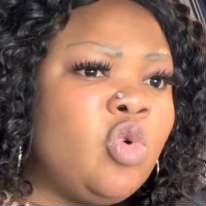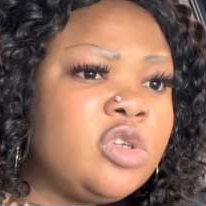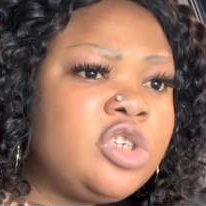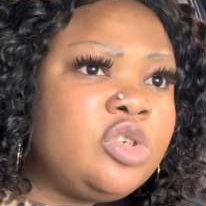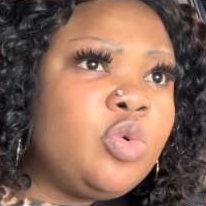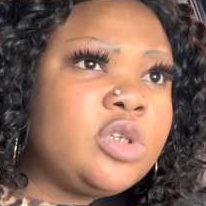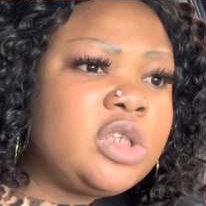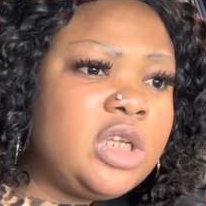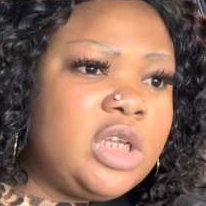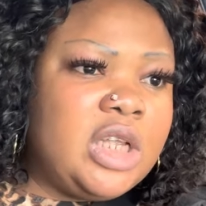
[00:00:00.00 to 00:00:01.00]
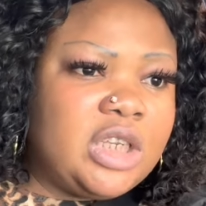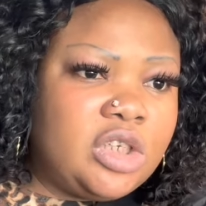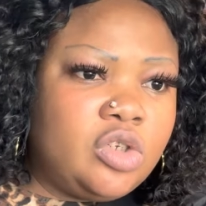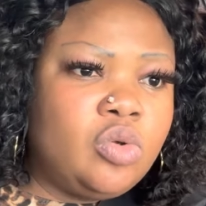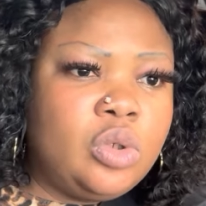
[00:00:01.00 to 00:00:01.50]
She was thinking that
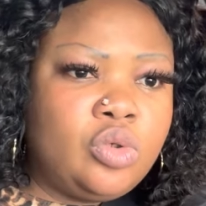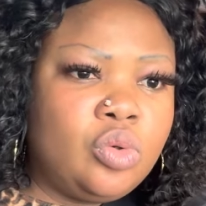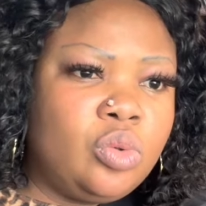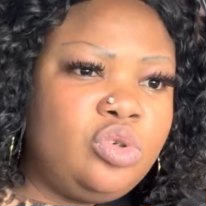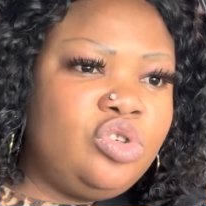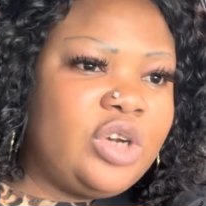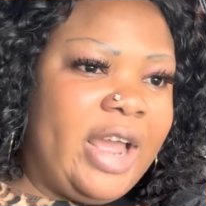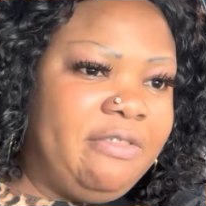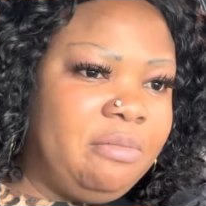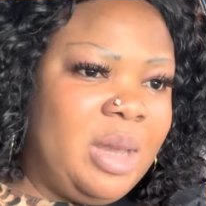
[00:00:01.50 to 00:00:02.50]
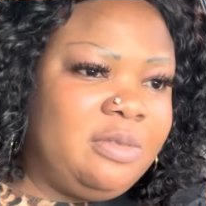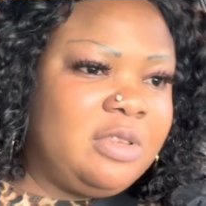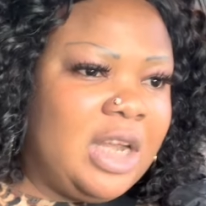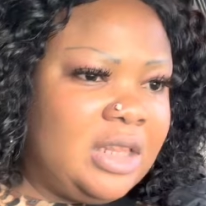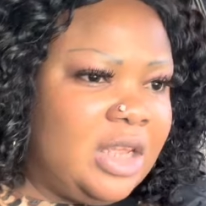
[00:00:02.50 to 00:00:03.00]
she's going to drive me
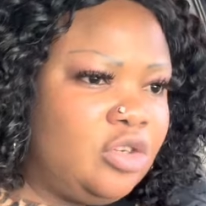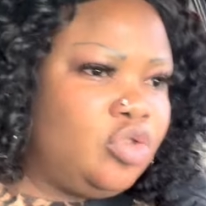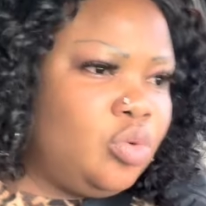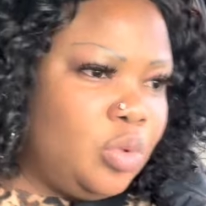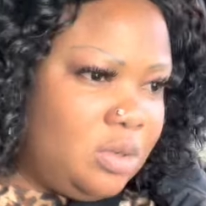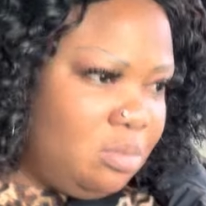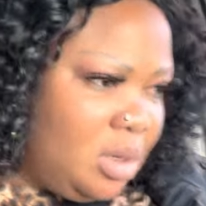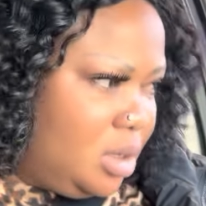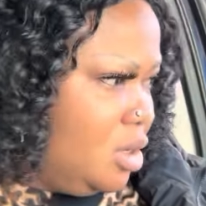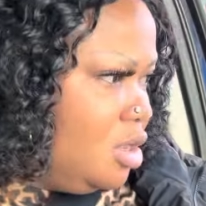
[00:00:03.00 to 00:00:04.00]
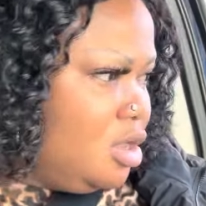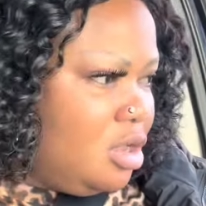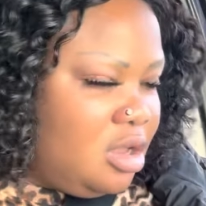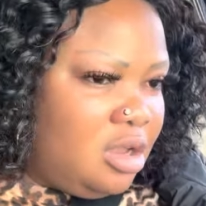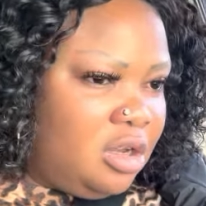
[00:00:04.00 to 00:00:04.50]
after the truth with me.
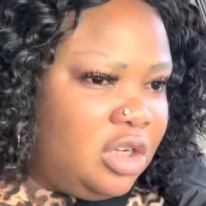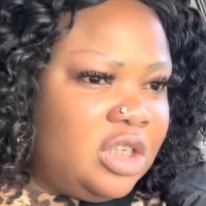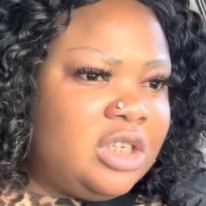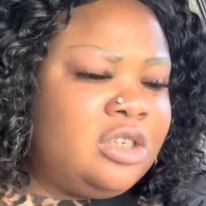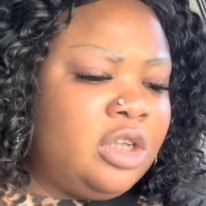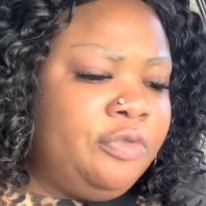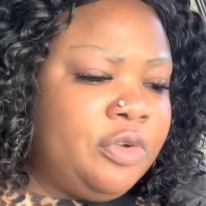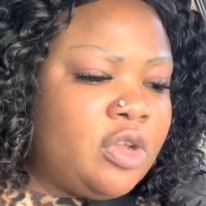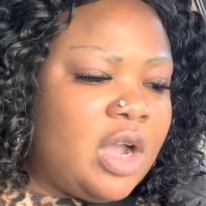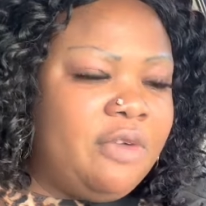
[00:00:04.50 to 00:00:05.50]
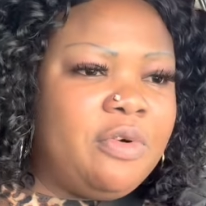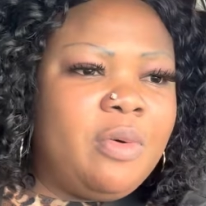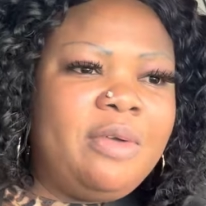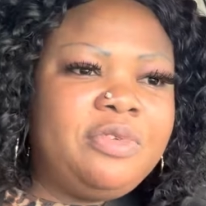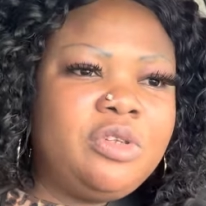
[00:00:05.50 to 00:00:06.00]
She even talked out for
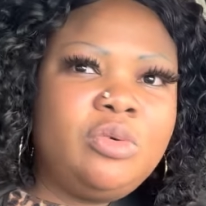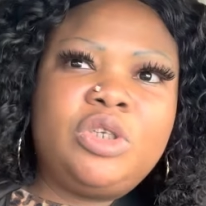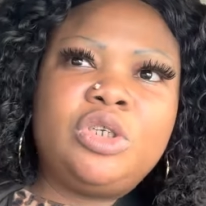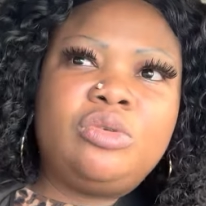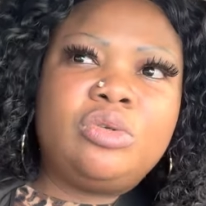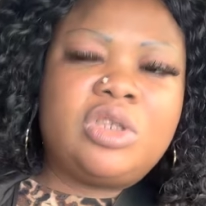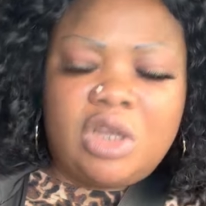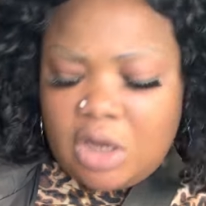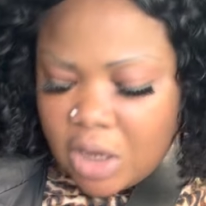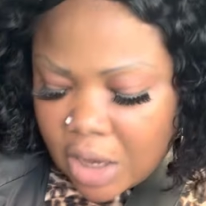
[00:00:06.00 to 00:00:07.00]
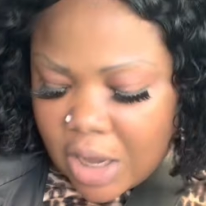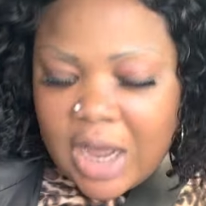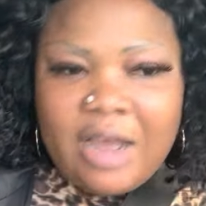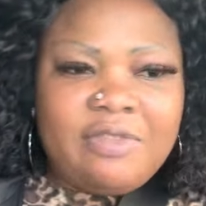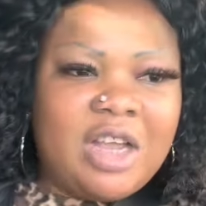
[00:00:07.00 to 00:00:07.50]
one video where she do say,
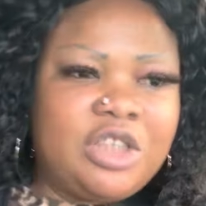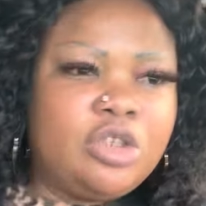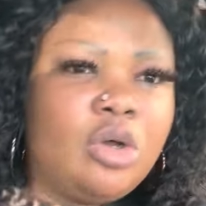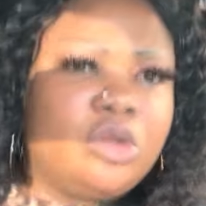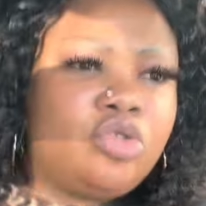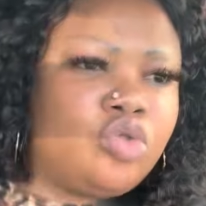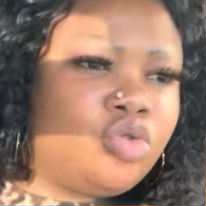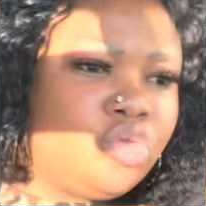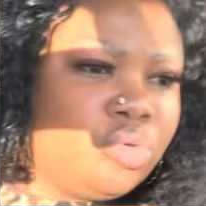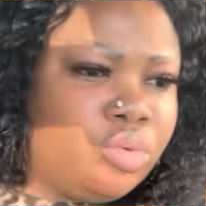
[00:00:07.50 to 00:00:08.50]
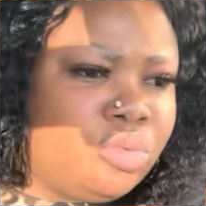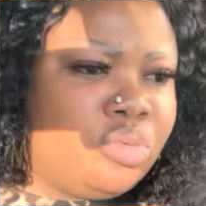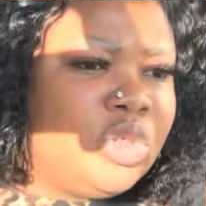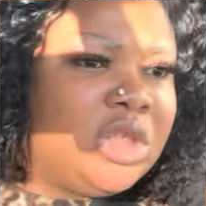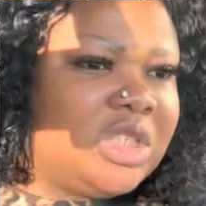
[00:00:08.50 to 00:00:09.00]
after she thought true
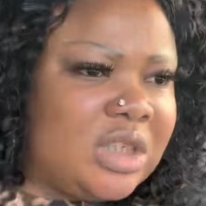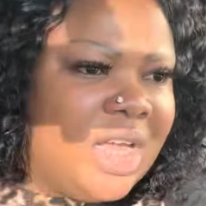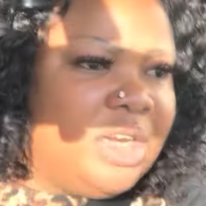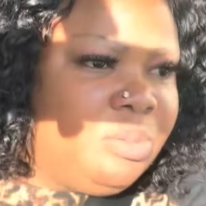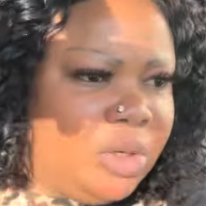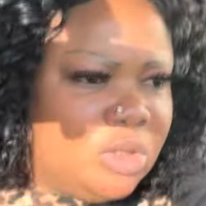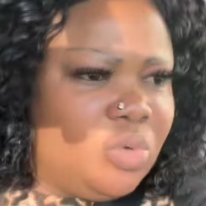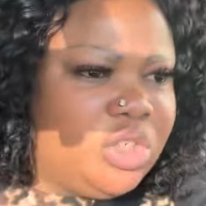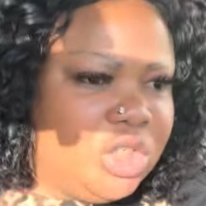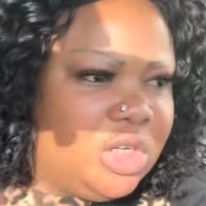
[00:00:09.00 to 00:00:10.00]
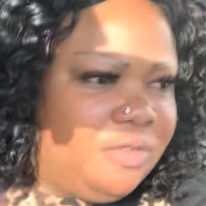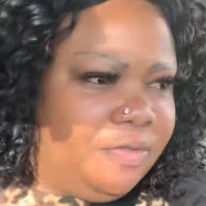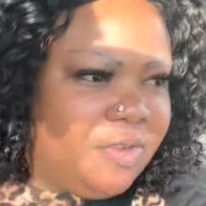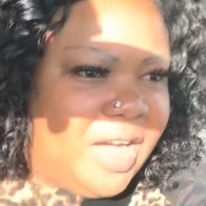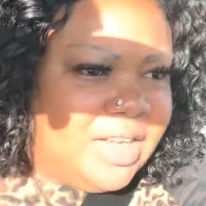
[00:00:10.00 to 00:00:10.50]
with anybody where she they
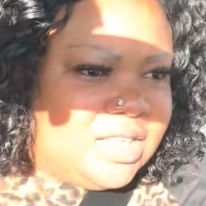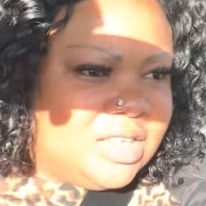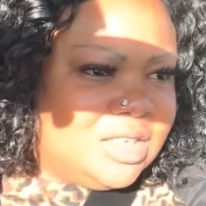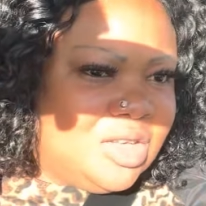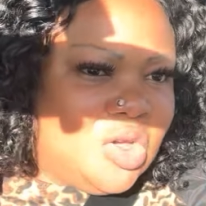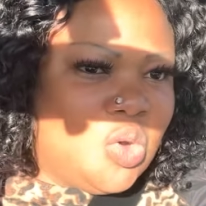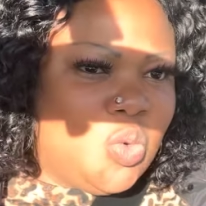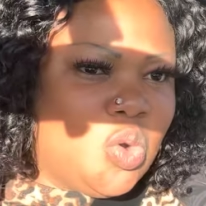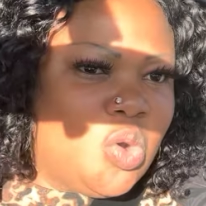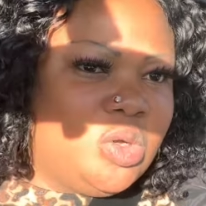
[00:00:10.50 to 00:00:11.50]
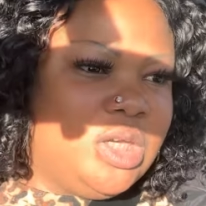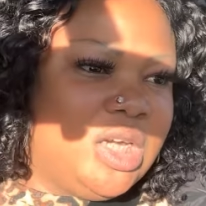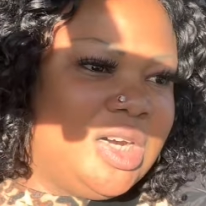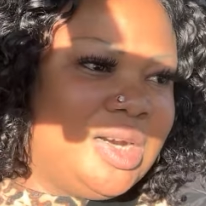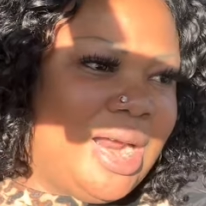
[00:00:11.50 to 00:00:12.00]
fight, will come they
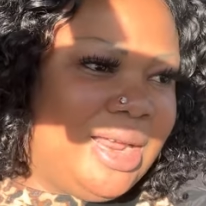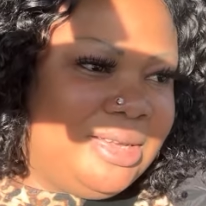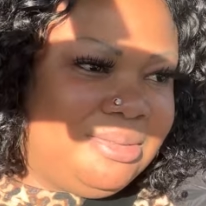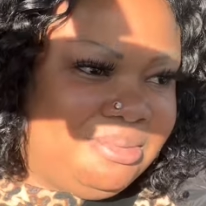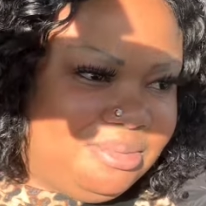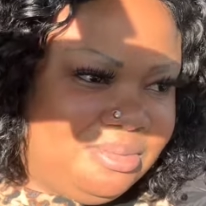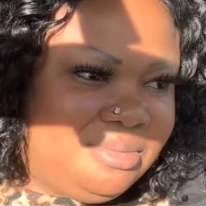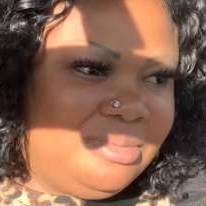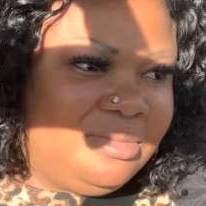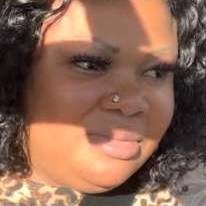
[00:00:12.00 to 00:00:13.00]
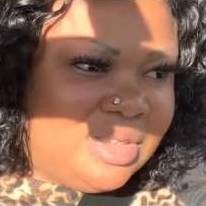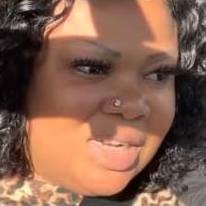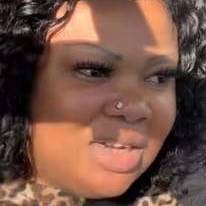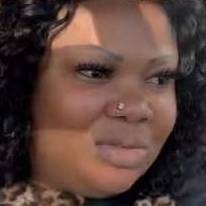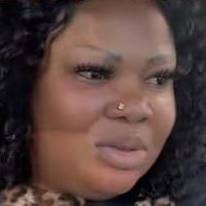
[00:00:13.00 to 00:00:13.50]
cry.
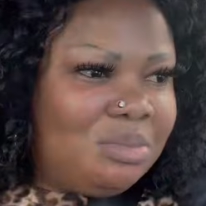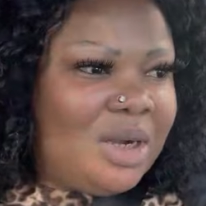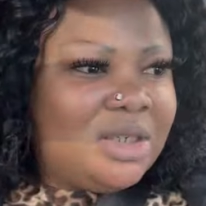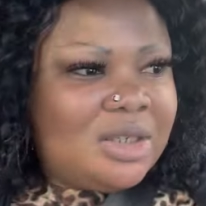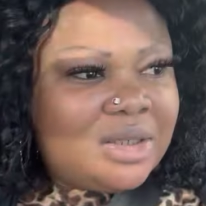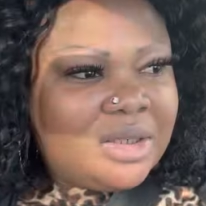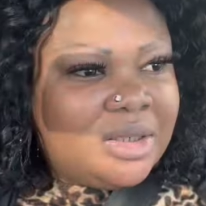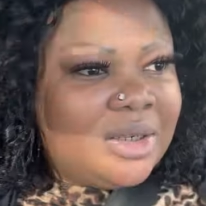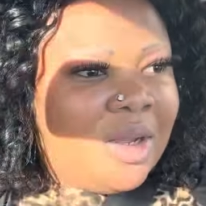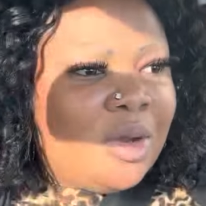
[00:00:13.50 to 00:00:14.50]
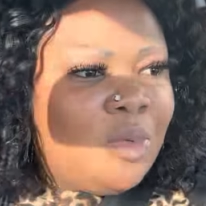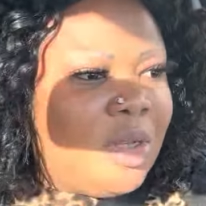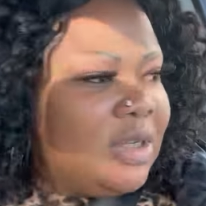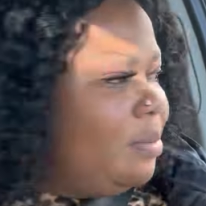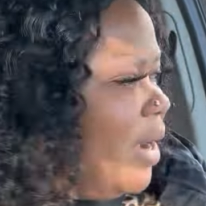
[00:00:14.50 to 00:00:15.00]
Can you imagine?
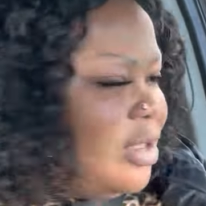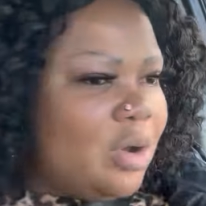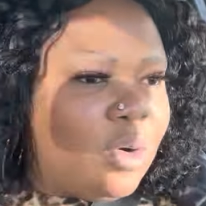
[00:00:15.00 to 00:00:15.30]
What about your